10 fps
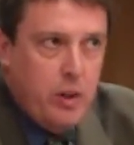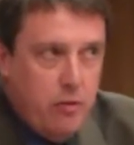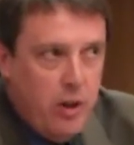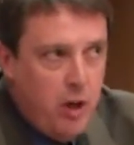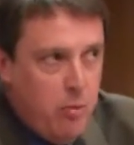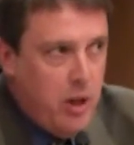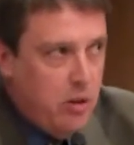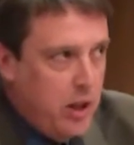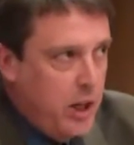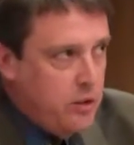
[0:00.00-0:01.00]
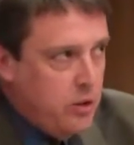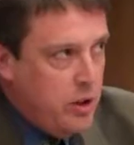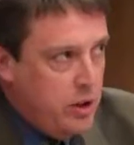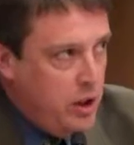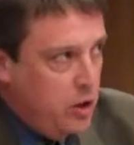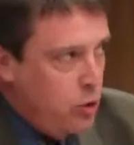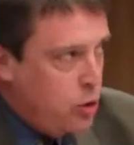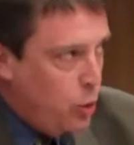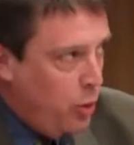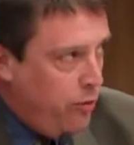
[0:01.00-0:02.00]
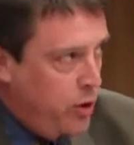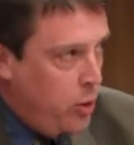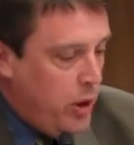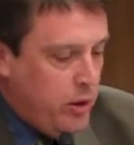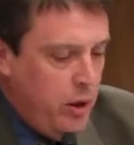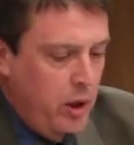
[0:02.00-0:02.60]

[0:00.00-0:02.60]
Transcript: Environmental Council continues to review it.